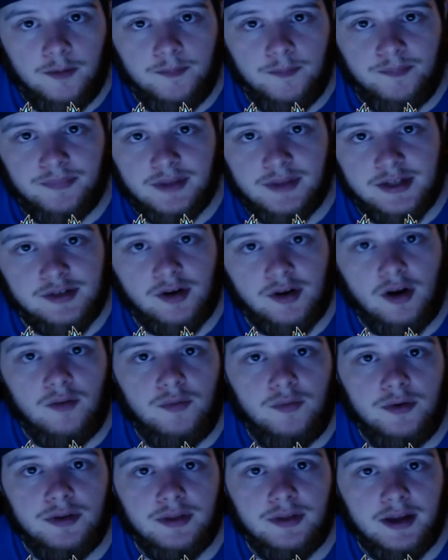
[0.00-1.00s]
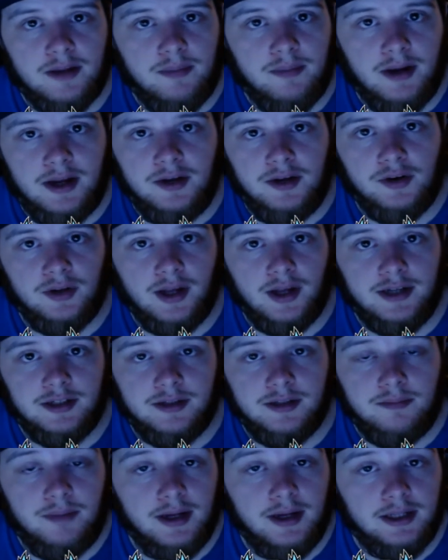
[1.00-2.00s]
Let's start off with like picking your
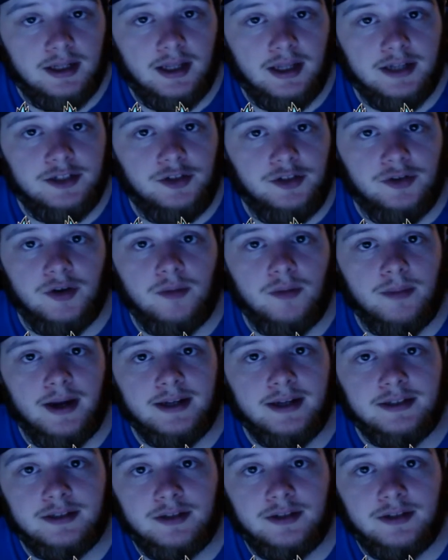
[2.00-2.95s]
legend. Pick the legend you know best.